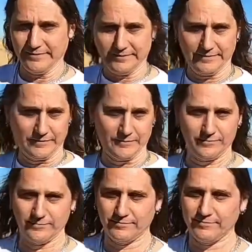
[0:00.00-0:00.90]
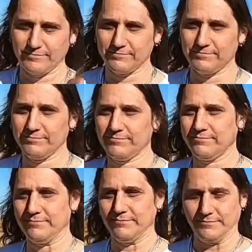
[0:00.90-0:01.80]

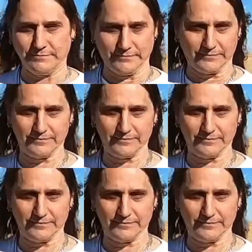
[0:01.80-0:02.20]
No words are spoken by the person on screen.